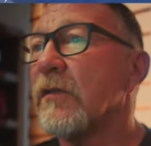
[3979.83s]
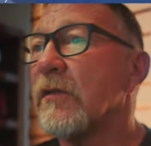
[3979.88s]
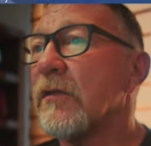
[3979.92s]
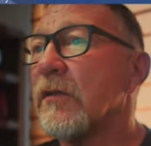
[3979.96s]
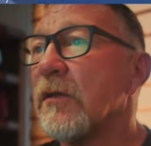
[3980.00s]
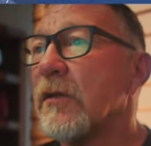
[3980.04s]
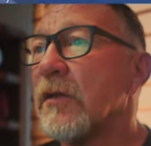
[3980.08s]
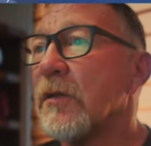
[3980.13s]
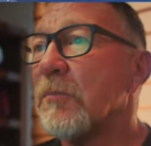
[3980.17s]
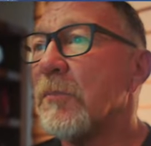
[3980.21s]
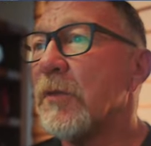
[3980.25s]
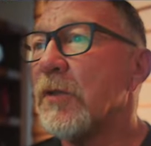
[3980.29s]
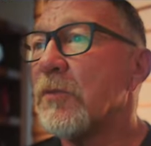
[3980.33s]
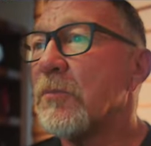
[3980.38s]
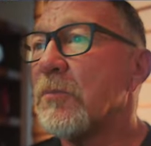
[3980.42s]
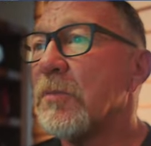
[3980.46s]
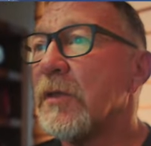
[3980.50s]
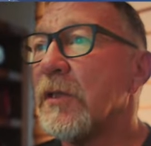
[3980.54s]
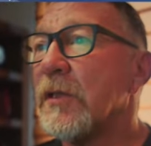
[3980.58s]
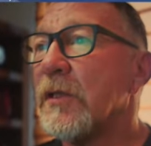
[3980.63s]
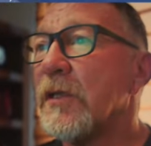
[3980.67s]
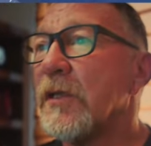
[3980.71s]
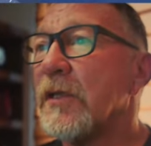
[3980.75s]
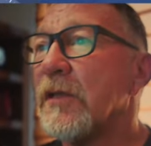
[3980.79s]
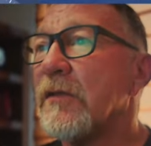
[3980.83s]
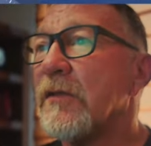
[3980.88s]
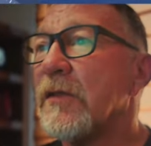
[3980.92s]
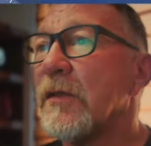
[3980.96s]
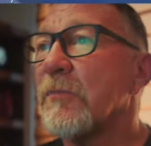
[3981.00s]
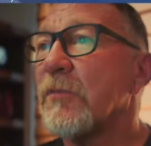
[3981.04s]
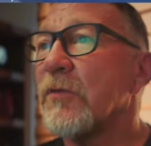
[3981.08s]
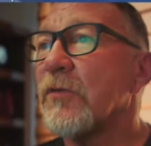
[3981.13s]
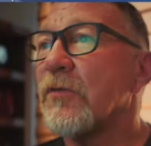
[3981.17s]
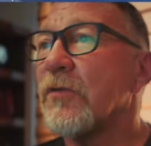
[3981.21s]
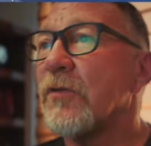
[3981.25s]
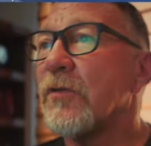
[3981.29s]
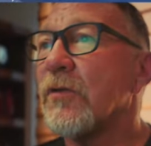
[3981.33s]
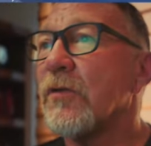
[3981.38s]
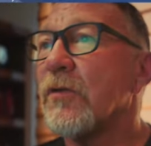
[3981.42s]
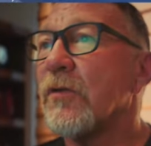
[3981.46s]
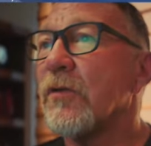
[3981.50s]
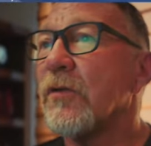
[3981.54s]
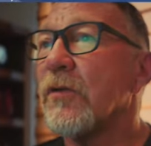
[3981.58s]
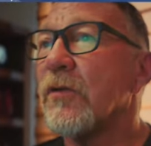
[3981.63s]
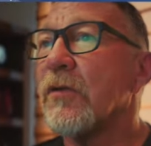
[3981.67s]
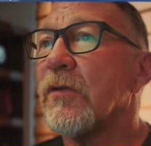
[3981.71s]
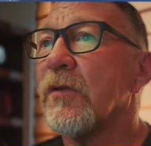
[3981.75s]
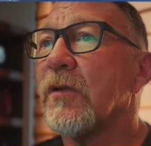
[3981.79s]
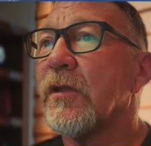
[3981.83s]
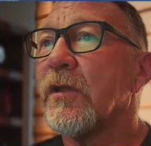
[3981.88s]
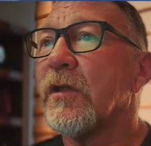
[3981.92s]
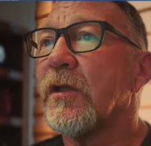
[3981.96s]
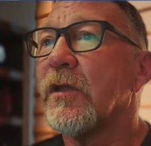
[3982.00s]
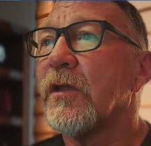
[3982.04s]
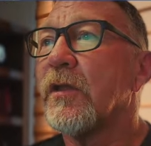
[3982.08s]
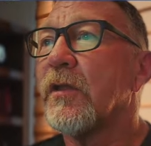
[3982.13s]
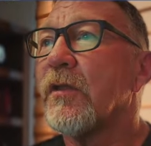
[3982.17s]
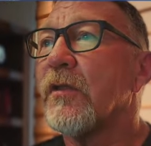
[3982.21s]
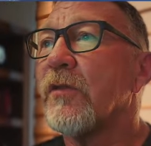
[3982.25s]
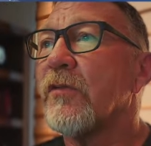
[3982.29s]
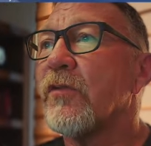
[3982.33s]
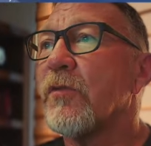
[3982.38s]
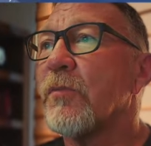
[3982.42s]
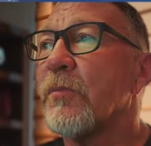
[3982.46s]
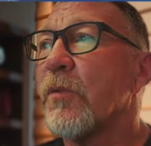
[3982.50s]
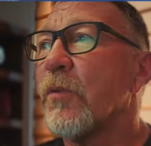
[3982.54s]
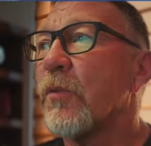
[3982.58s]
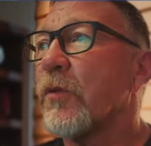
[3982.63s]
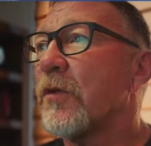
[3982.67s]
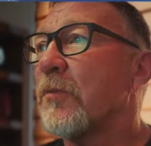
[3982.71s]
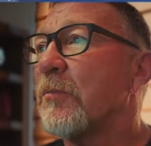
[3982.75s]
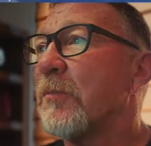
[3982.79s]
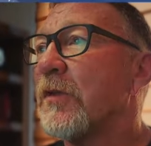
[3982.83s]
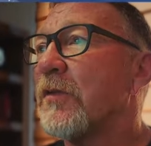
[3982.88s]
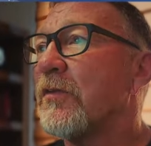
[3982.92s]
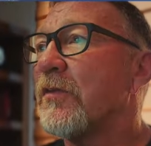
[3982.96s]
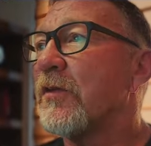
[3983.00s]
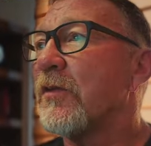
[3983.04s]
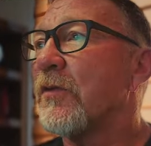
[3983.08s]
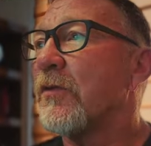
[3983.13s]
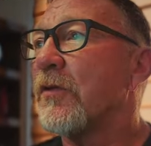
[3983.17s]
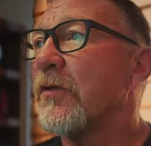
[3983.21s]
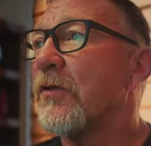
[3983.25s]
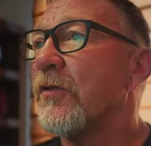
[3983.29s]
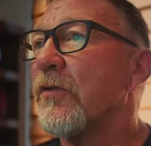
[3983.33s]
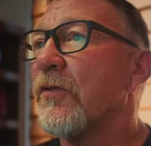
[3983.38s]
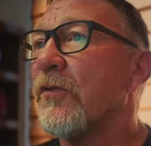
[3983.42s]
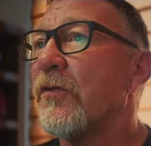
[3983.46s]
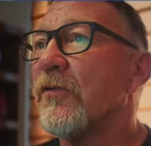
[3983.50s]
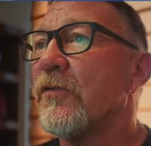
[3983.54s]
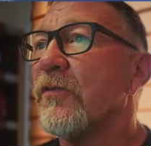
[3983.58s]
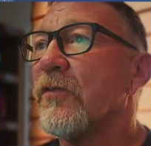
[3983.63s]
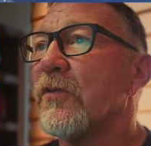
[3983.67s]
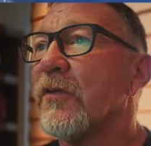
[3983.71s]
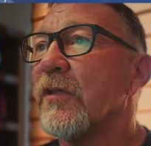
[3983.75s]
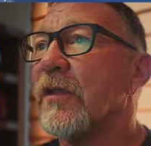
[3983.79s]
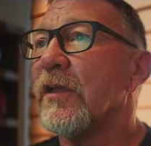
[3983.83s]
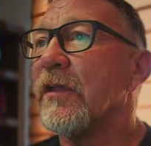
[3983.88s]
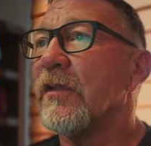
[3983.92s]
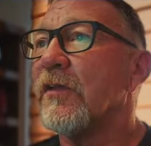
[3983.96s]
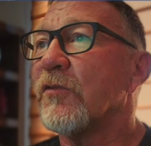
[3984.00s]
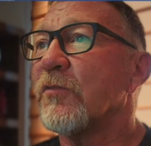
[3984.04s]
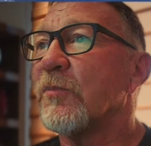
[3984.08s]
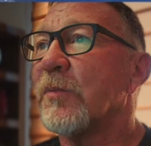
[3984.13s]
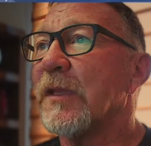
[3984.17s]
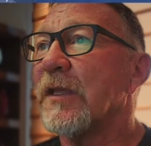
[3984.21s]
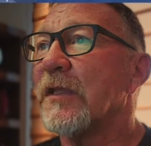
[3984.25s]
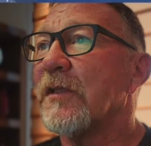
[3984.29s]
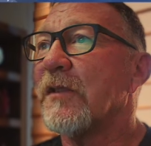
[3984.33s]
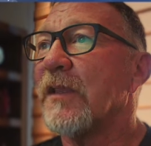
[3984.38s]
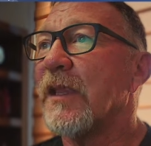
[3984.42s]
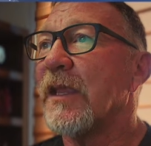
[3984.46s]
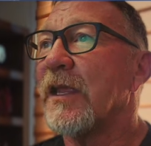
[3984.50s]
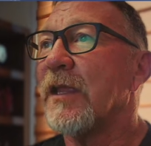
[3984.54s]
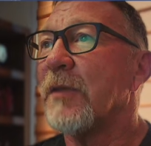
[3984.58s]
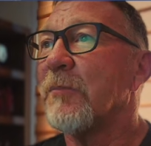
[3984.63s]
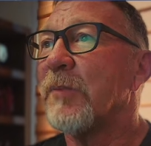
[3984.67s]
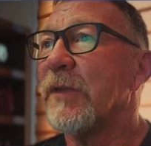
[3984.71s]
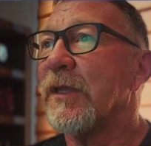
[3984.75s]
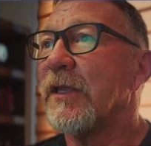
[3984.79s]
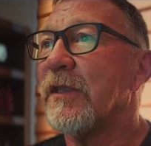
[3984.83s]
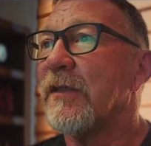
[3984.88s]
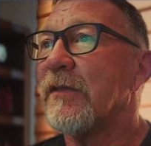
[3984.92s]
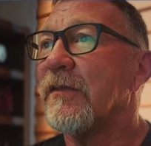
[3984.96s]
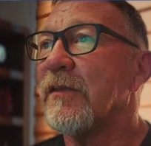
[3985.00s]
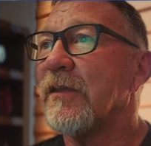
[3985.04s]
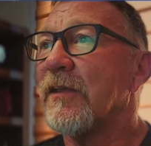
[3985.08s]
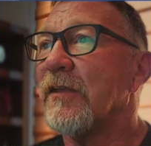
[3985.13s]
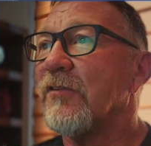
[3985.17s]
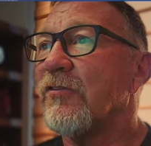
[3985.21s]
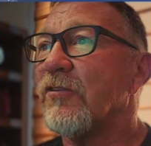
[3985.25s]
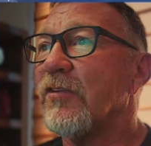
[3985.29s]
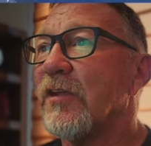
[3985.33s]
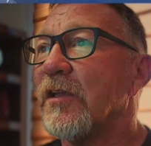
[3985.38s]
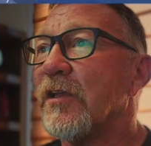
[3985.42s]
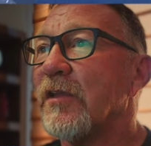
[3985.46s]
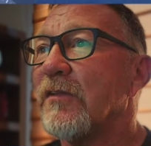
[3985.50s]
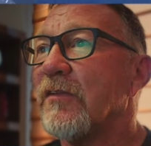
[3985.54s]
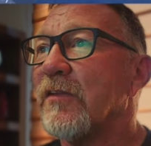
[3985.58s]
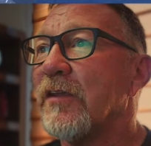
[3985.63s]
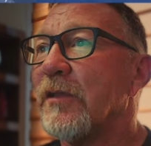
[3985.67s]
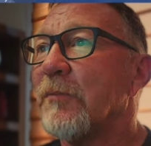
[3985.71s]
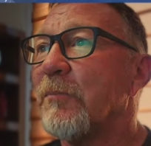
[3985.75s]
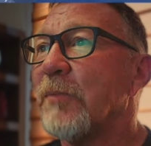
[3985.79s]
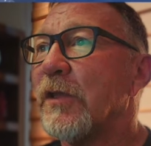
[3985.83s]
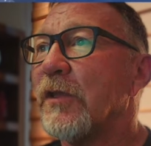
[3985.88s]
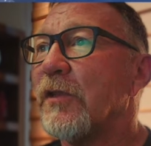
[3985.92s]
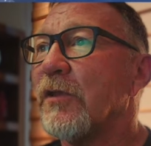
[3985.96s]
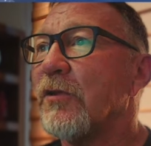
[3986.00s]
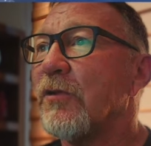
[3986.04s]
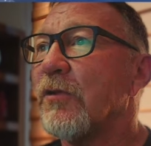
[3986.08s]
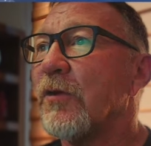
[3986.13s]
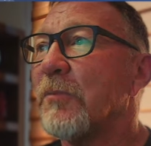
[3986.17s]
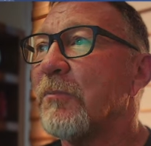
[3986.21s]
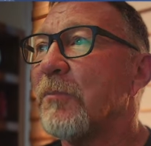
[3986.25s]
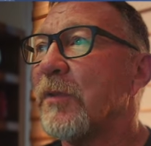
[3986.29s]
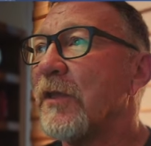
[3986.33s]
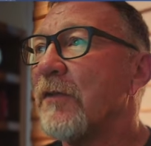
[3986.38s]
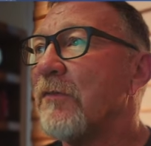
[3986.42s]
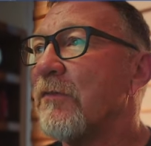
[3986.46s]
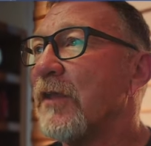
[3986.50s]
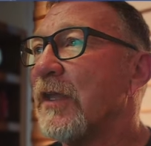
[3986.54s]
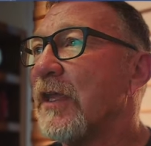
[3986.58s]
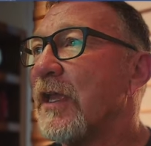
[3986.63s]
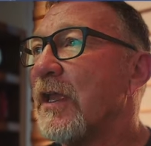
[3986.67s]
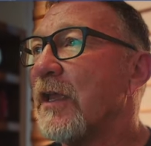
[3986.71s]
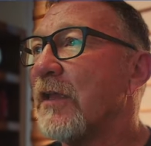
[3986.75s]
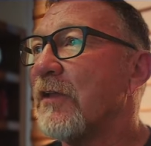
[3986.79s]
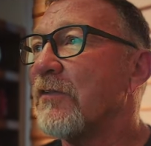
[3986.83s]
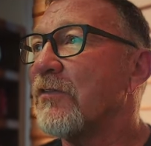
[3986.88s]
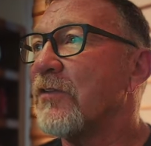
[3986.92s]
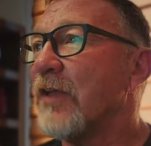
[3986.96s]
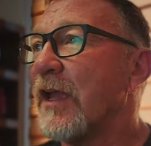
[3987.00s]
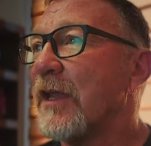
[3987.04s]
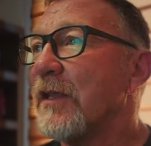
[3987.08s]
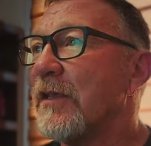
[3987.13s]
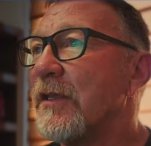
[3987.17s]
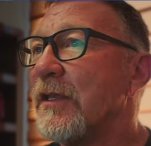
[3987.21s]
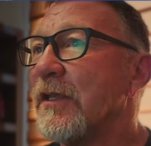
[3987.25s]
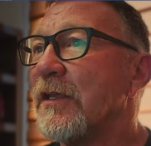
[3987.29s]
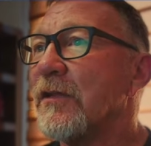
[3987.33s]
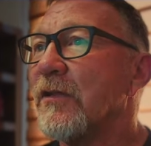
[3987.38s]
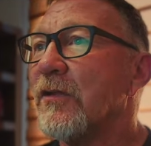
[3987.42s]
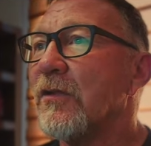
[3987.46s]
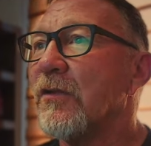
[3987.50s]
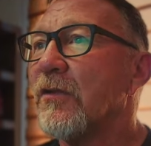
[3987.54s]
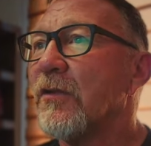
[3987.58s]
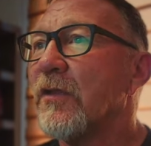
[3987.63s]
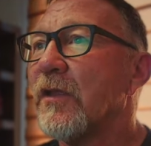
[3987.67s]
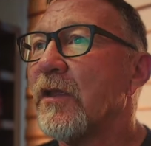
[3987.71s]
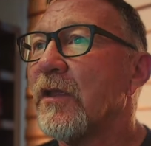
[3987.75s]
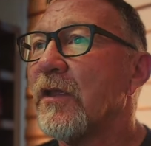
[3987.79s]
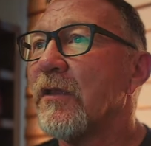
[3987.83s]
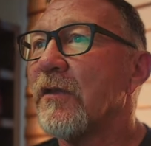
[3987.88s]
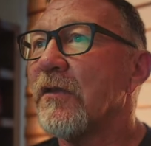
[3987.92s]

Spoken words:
build plate, temperature, supportive materials is PLA, PETG, TPU, and PVA is ideal.